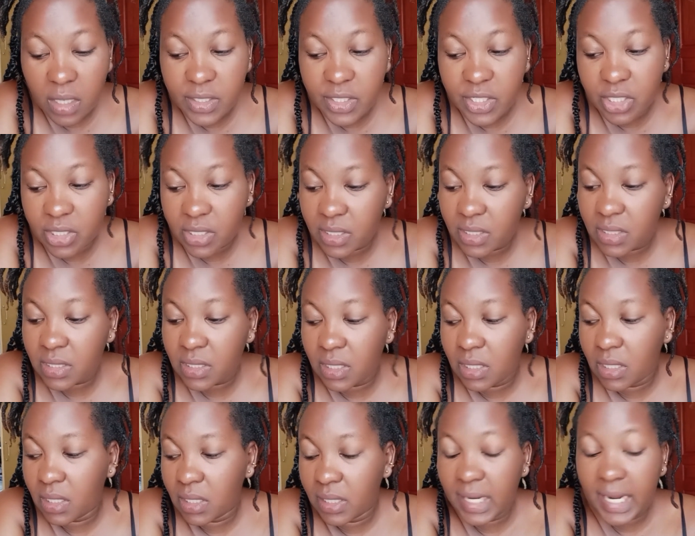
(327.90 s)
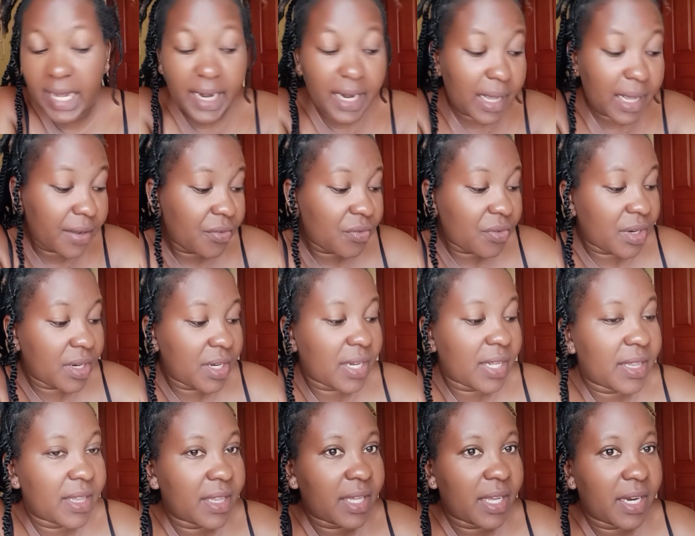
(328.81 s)
just 900,
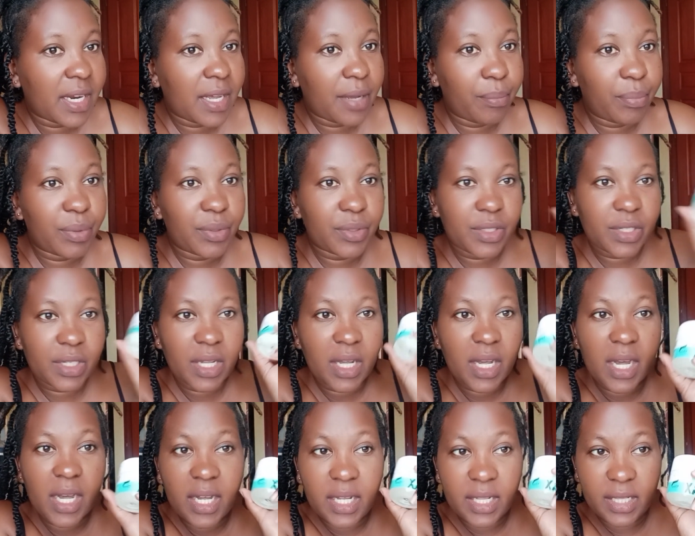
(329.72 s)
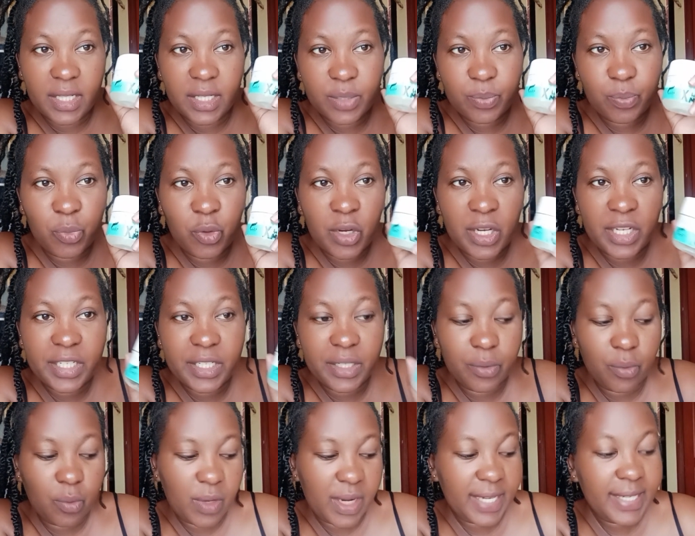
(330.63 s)
and then I bought this
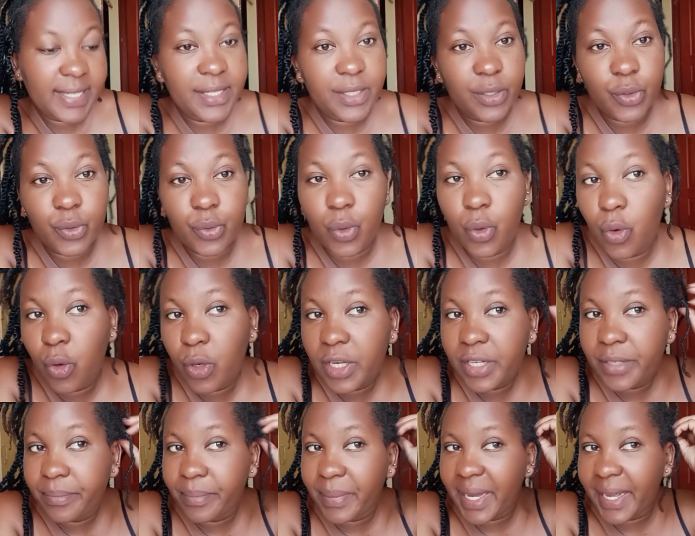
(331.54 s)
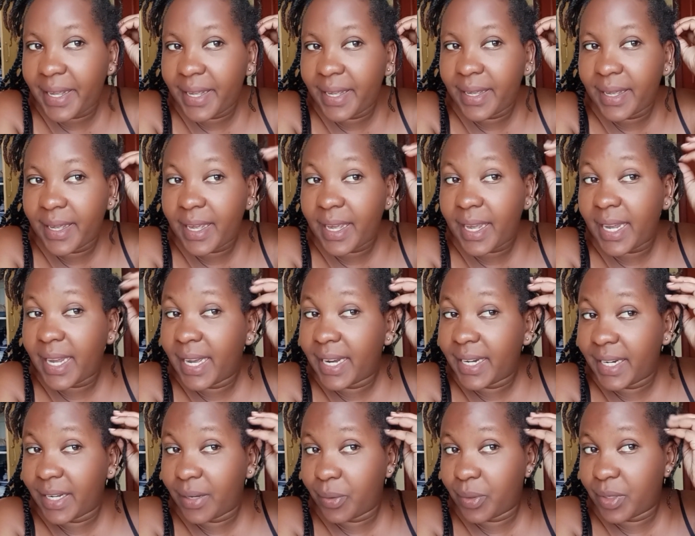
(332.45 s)
molding wax to hold my hair
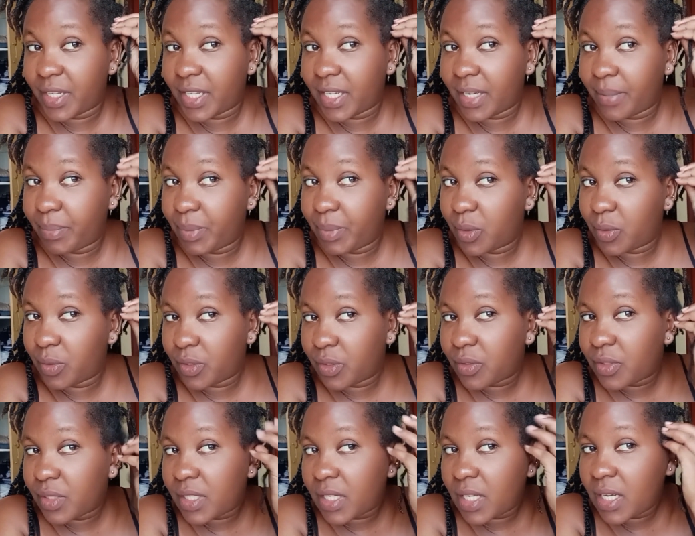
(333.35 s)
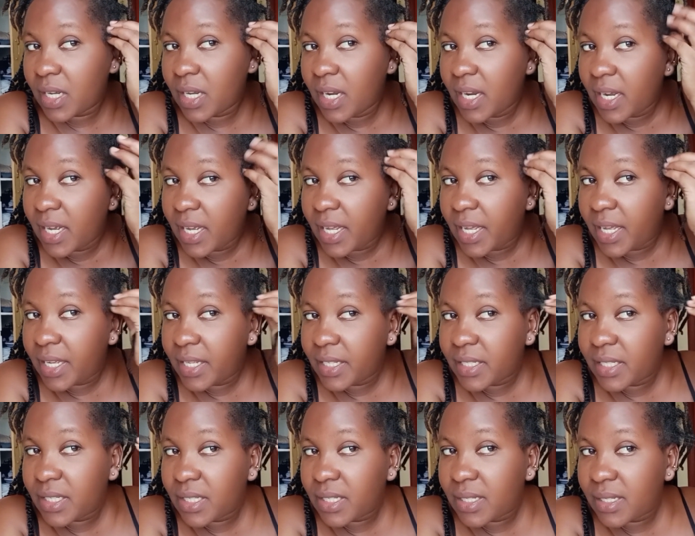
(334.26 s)
down here because you see
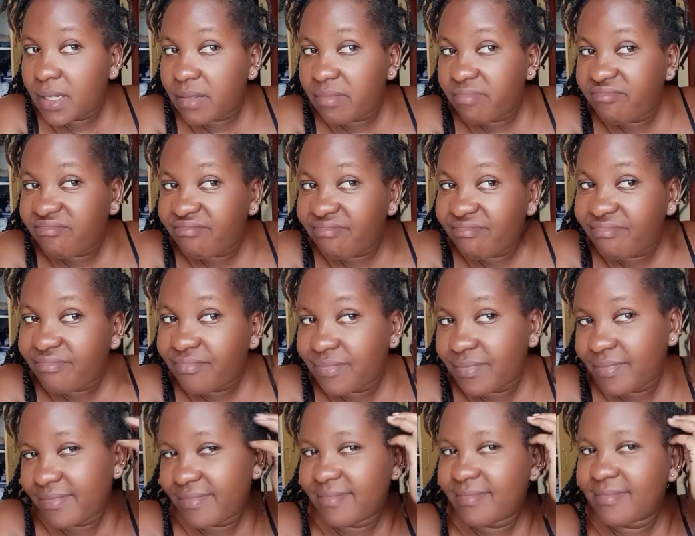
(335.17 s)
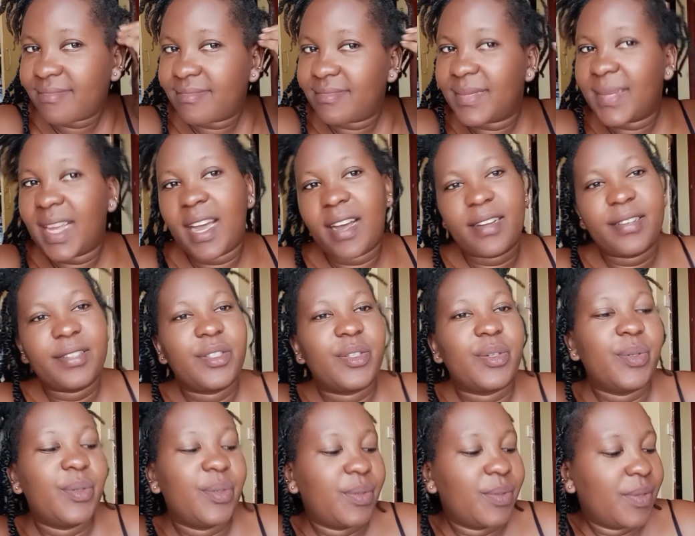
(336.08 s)
it's, yeah,
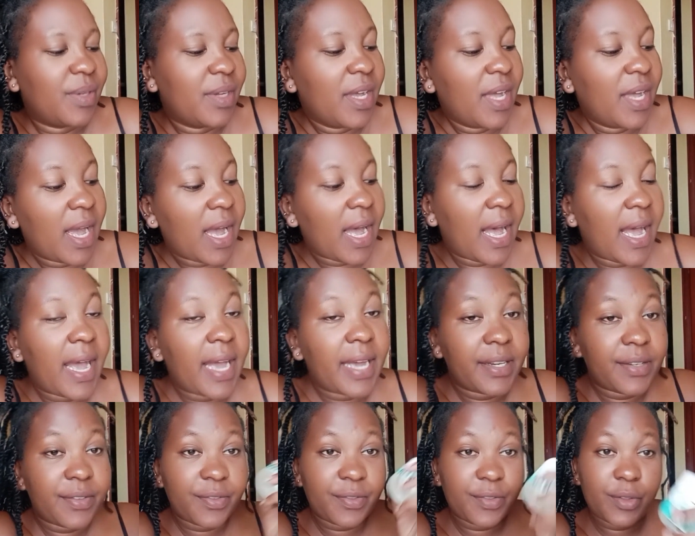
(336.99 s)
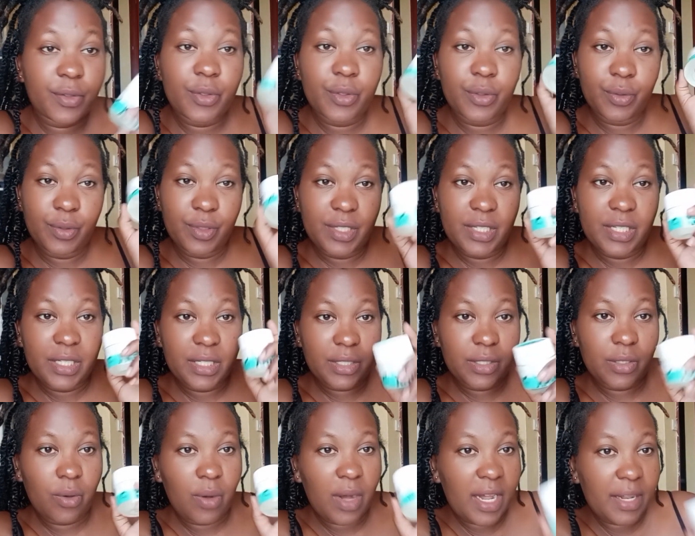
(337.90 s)
so I have to use this.
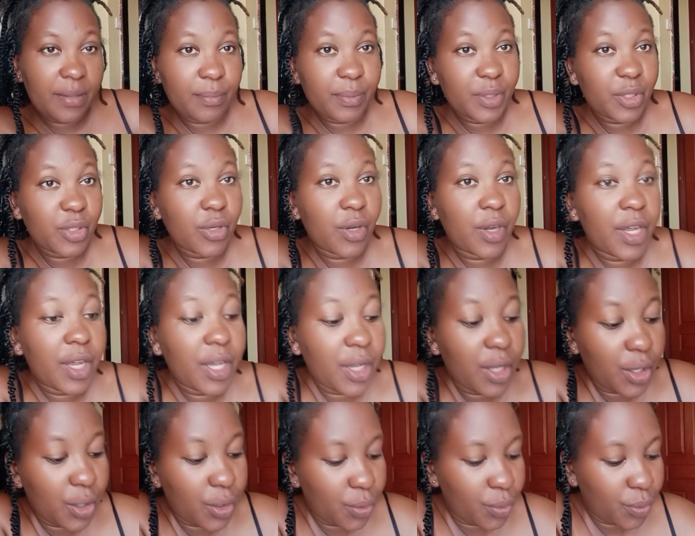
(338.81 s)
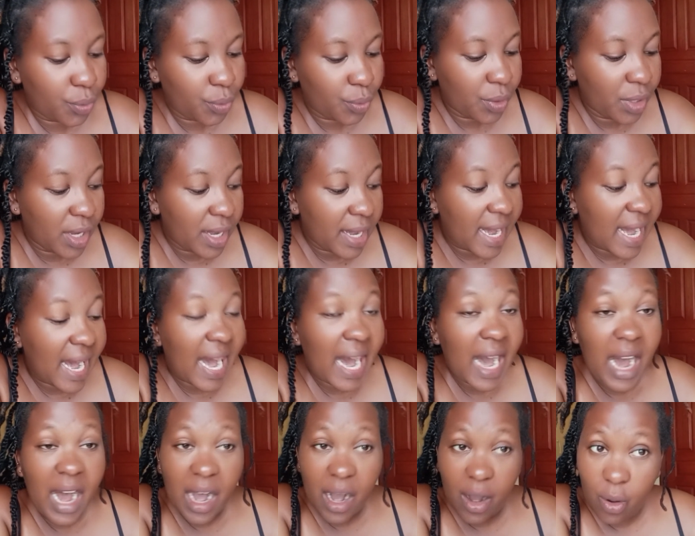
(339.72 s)
So I'll be showing you
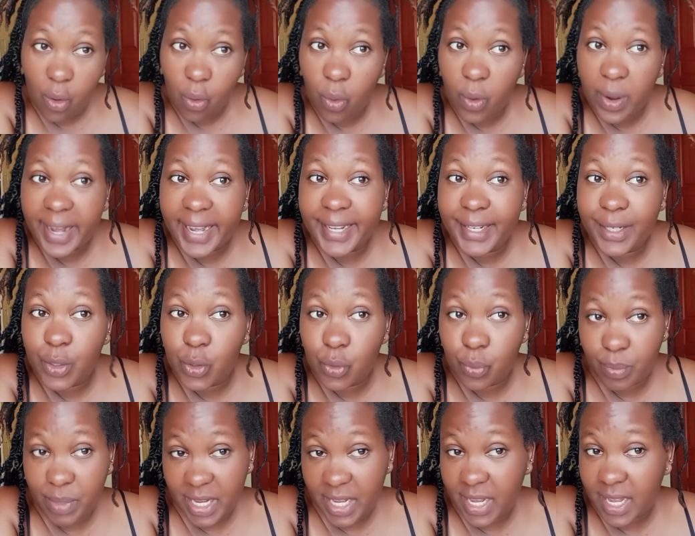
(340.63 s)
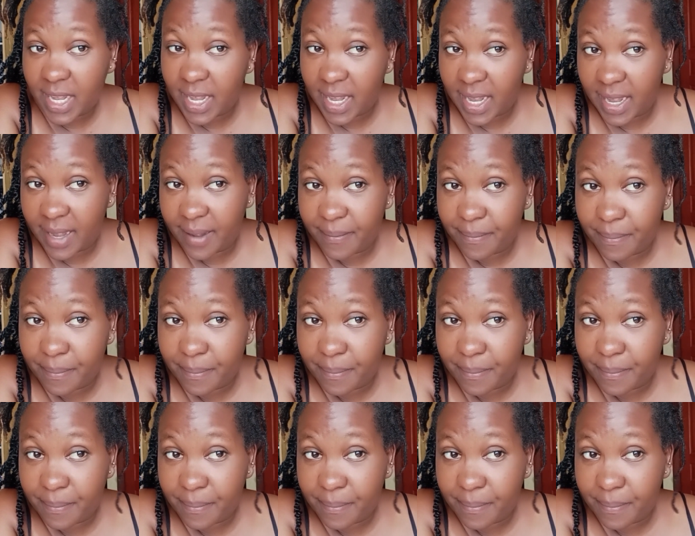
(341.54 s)
how I do my hair.